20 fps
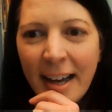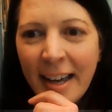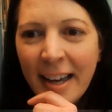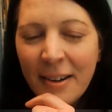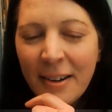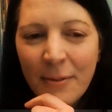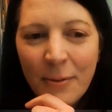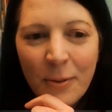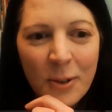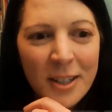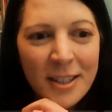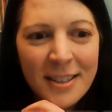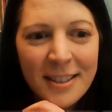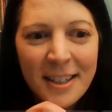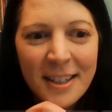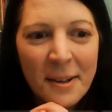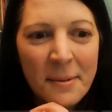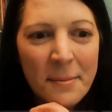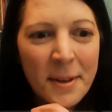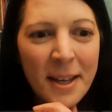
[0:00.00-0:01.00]
I had a voice
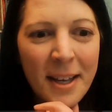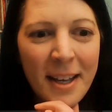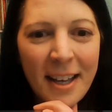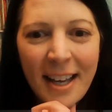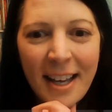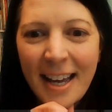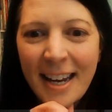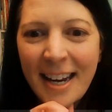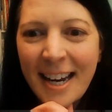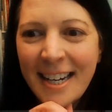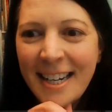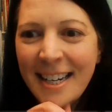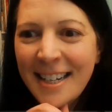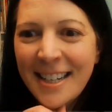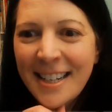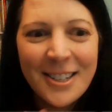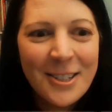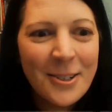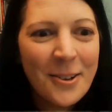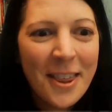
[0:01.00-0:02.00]
tell me, and I
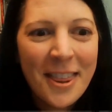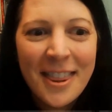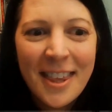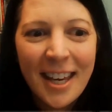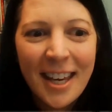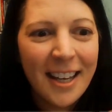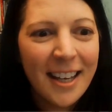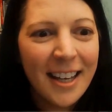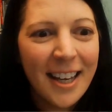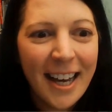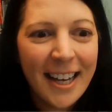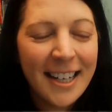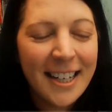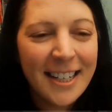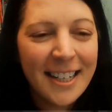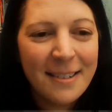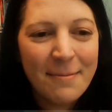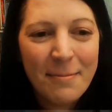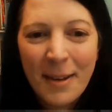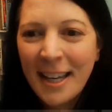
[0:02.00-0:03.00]
didn't do a thing. I
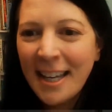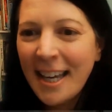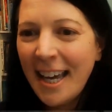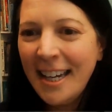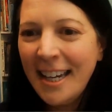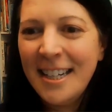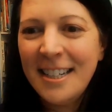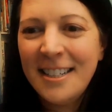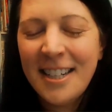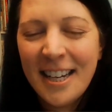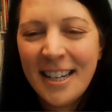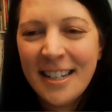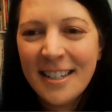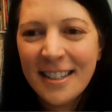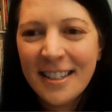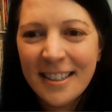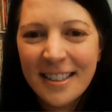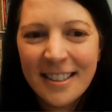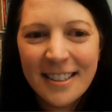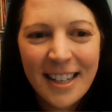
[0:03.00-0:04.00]
didn't make any
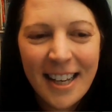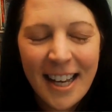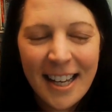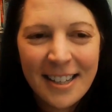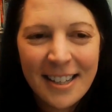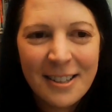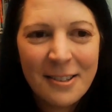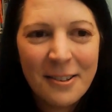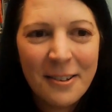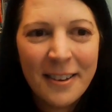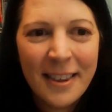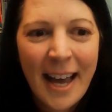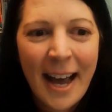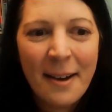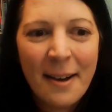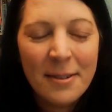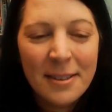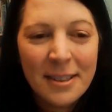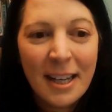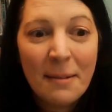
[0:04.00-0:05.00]
changes. And so
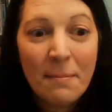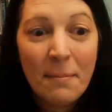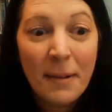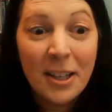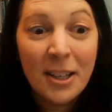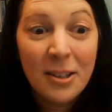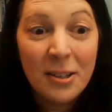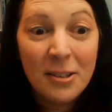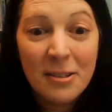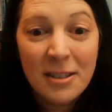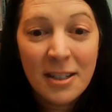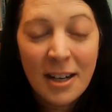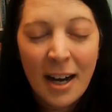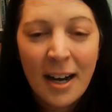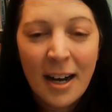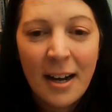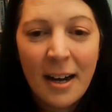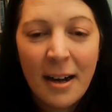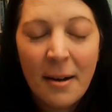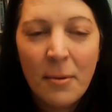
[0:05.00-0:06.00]
that was like my huge
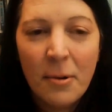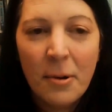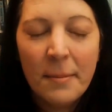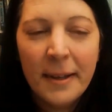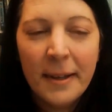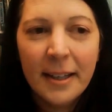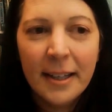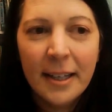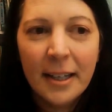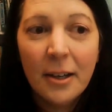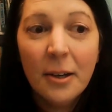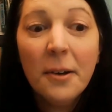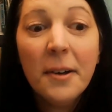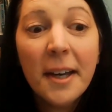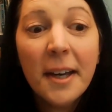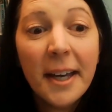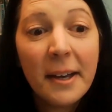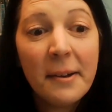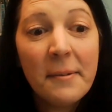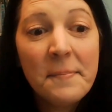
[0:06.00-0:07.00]
aha moment like,
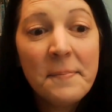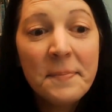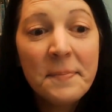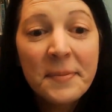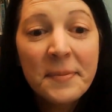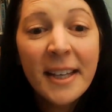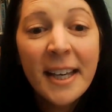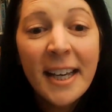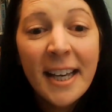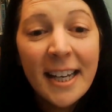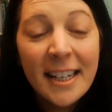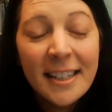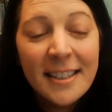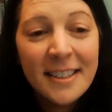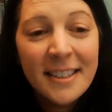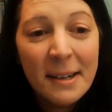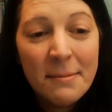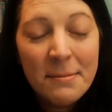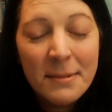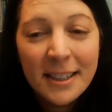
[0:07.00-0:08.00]
okay,
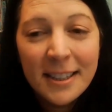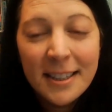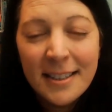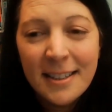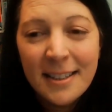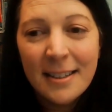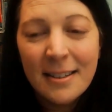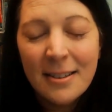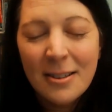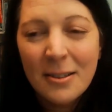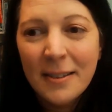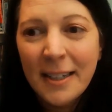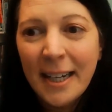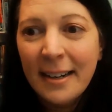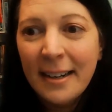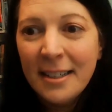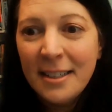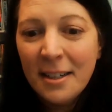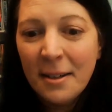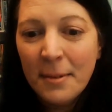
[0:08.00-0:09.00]
it's time to listen. So
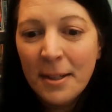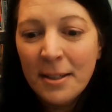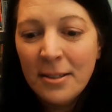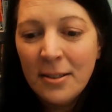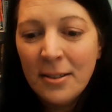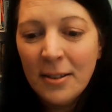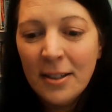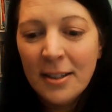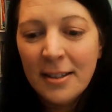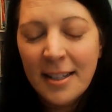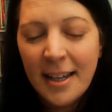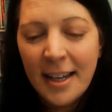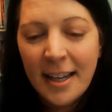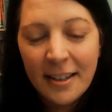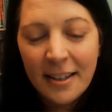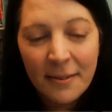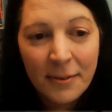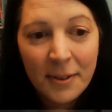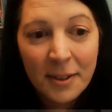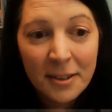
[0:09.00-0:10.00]
now I tell my students,
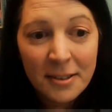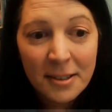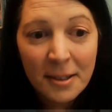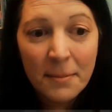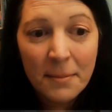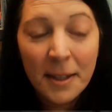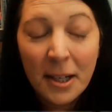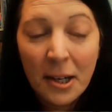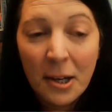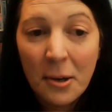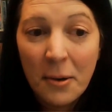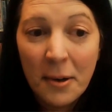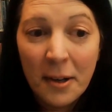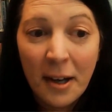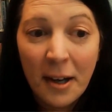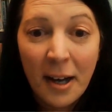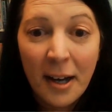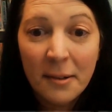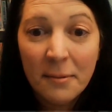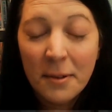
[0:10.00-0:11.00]
hey, if there's something
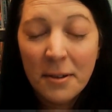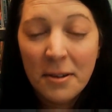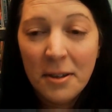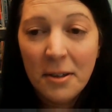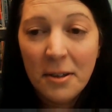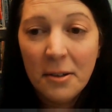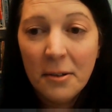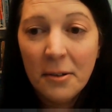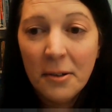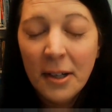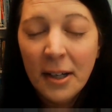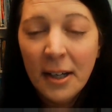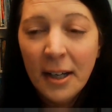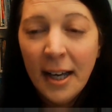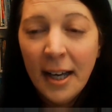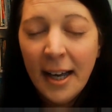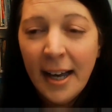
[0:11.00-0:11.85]
going on with you,